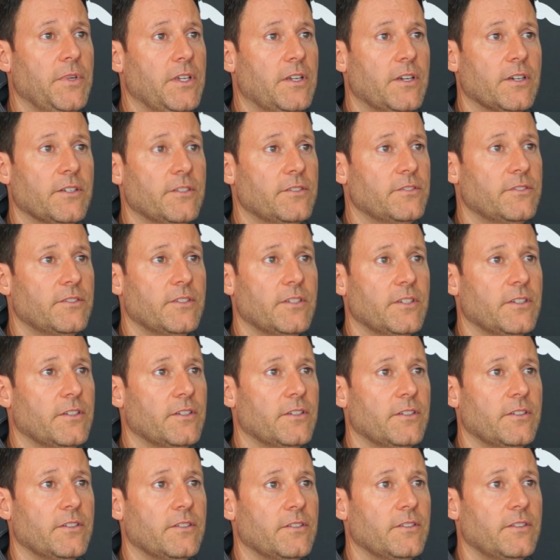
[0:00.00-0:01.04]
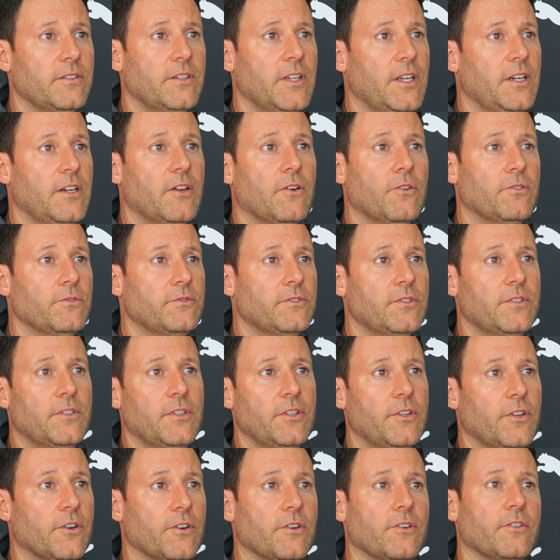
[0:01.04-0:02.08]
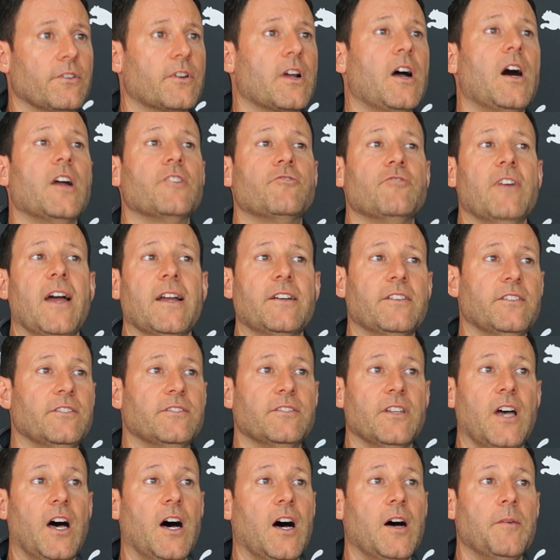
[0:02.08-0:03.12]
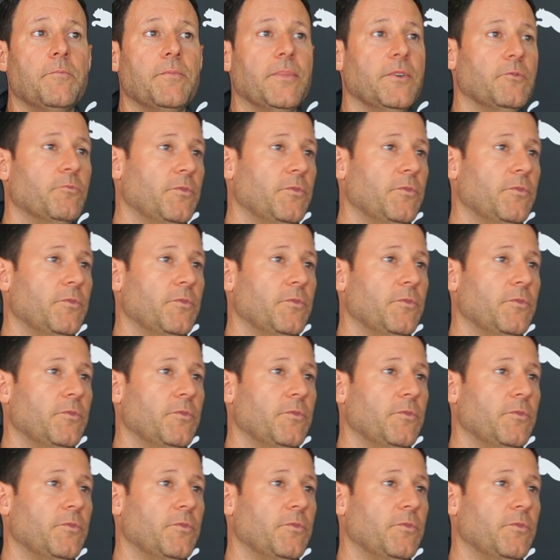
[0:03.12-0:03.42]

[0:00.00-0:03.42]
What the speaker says: because their contract is up,